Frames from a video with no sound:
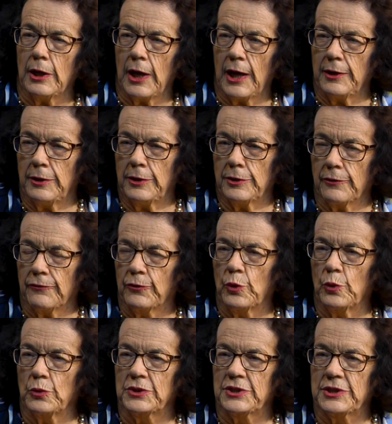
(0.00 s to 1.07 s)
And of
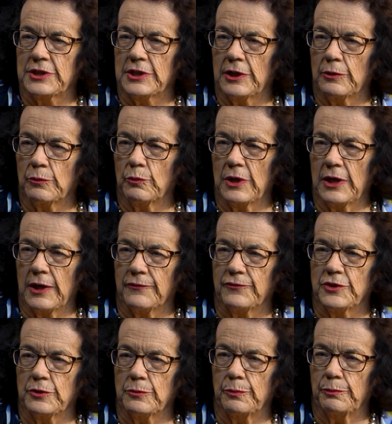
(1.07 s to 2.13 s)
course, we
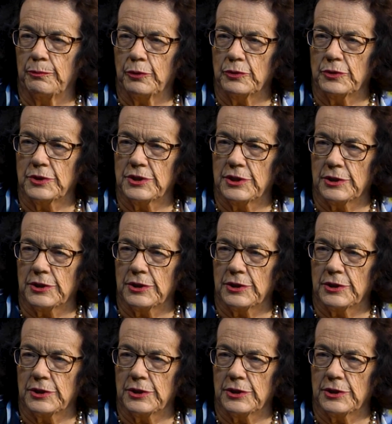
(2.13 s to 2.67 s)
have to put